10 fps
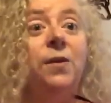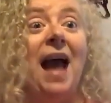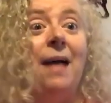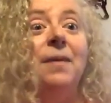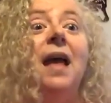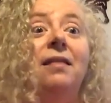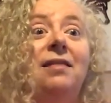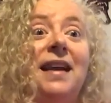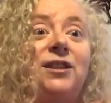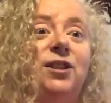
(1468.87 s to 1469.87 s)
All right.
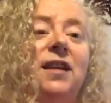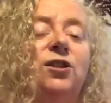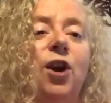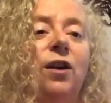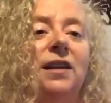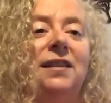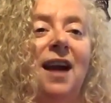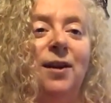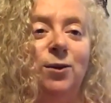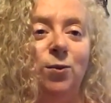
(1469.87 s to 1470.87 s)
So yeah,
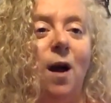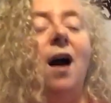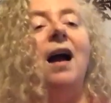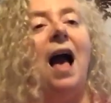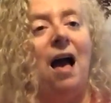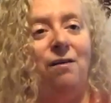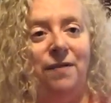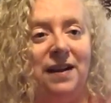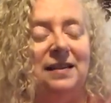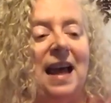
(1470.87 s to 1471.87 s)
this is
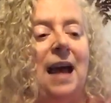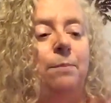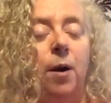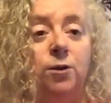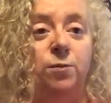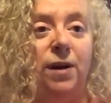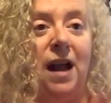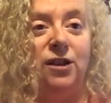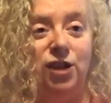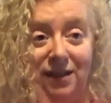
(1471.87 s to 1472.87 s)
currently titled wrong.
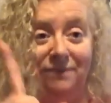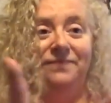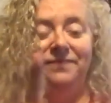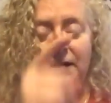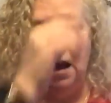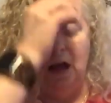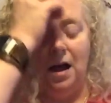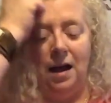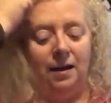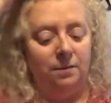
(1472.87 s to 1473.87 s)
I'll fix that
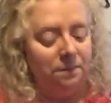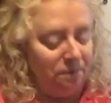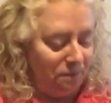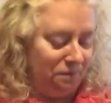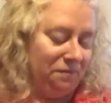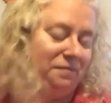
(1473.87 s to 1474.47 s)
post-production.